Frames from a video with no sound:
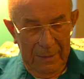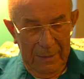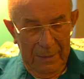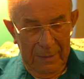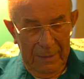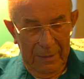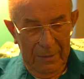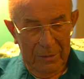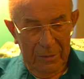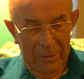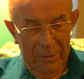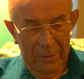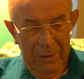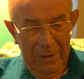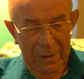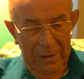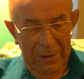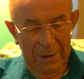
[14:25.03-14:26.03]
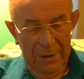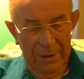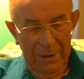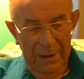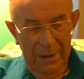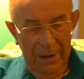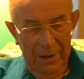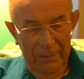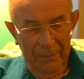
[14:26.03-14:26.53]
And so he done
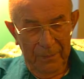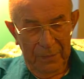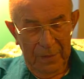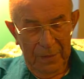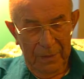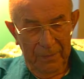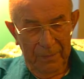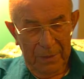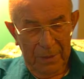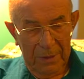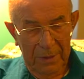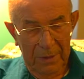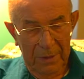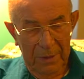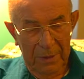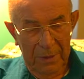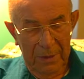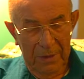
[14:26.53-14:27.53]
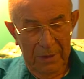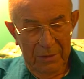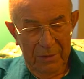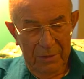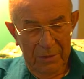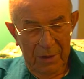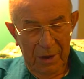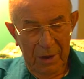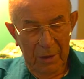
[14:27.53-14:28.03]
that, and he
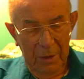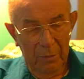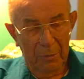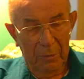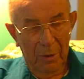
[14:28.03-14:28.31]
said, now you,